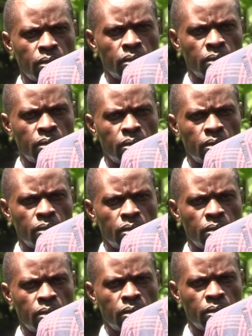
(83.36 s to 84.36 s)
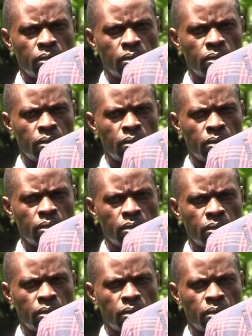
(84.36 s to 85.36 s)

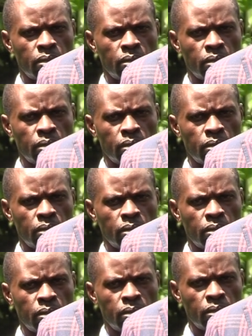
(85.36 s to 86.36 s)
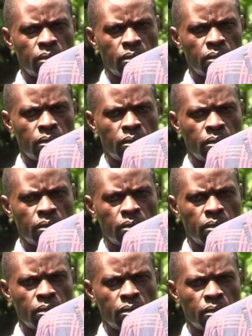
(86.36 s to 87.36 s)

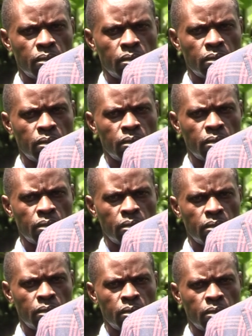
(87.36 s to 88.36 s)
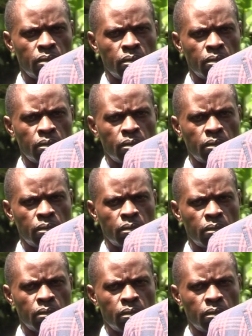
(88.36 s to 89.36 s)

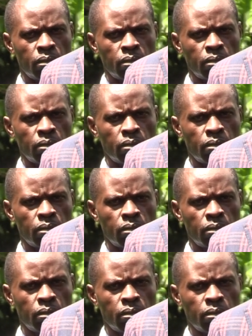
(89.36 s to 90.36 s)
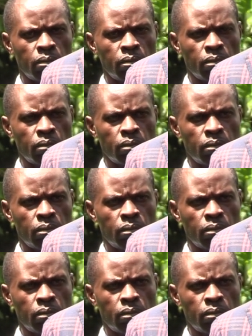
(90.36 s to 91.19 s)
The person shown says nothing.